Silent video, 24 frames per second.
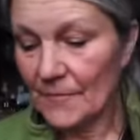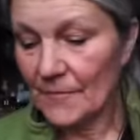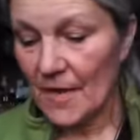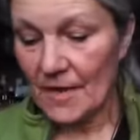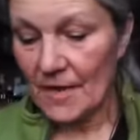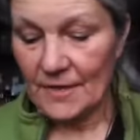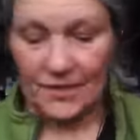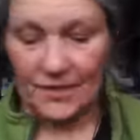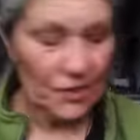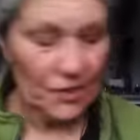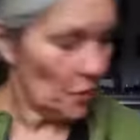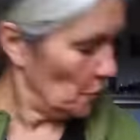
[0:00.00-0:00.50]

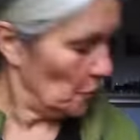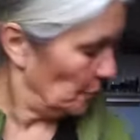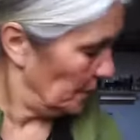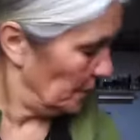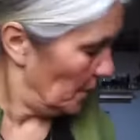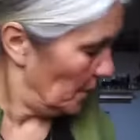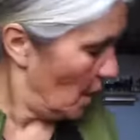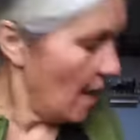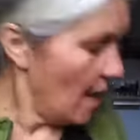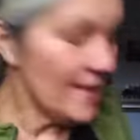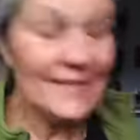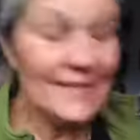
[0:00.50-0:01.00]
So
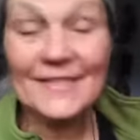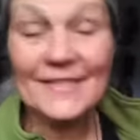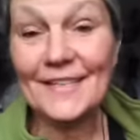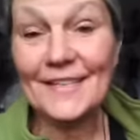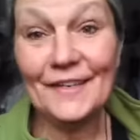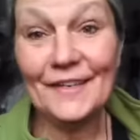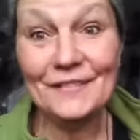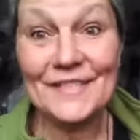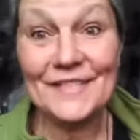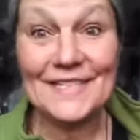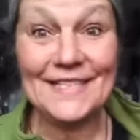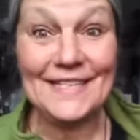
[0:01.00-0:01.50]
lots
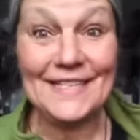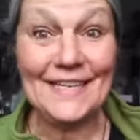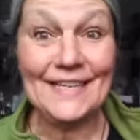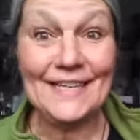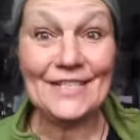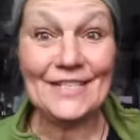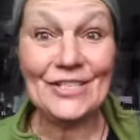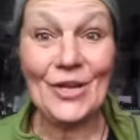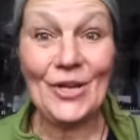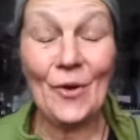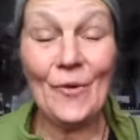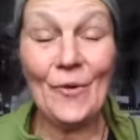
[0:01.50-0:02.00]
of seeds
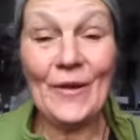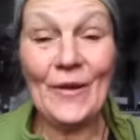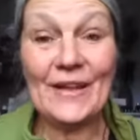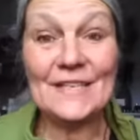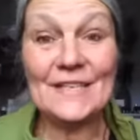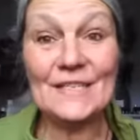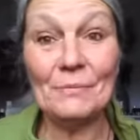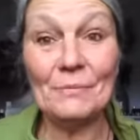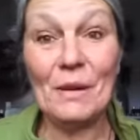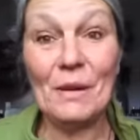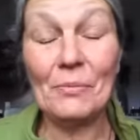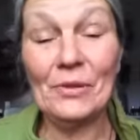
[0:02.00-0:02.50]
going
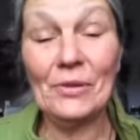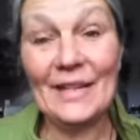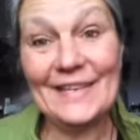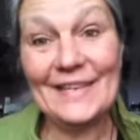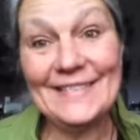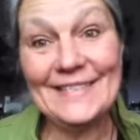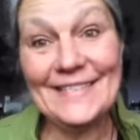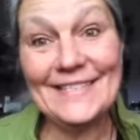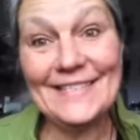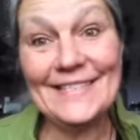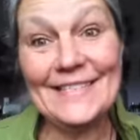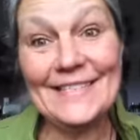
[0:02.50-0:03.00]
to be
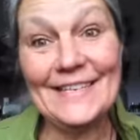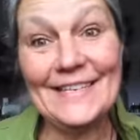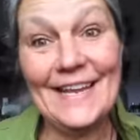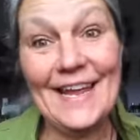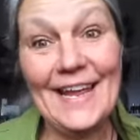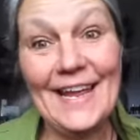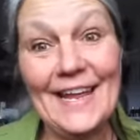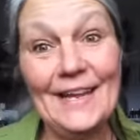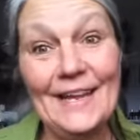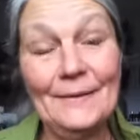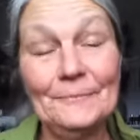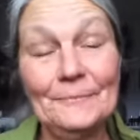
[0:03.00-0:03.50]
planted
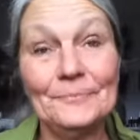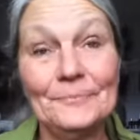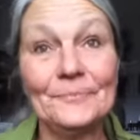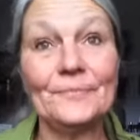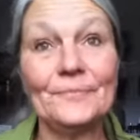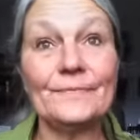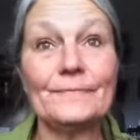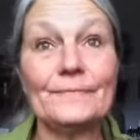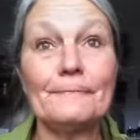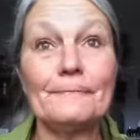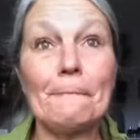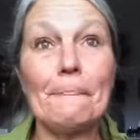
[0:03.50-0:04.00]
today.
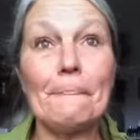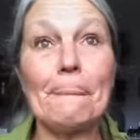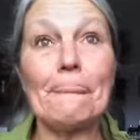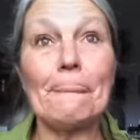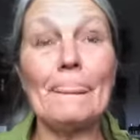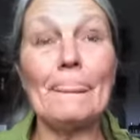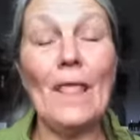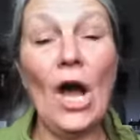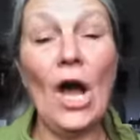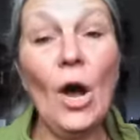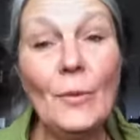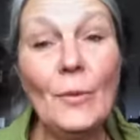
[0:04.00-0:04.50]

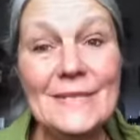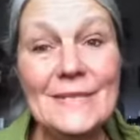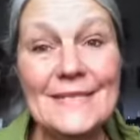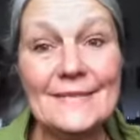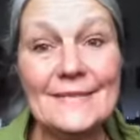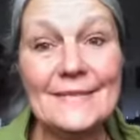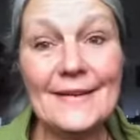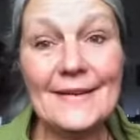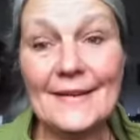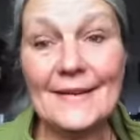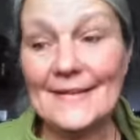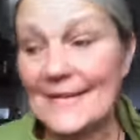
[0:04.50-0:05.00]
Always
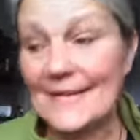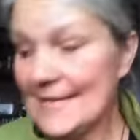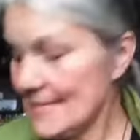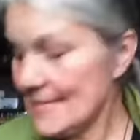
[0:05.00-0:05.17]
exciting.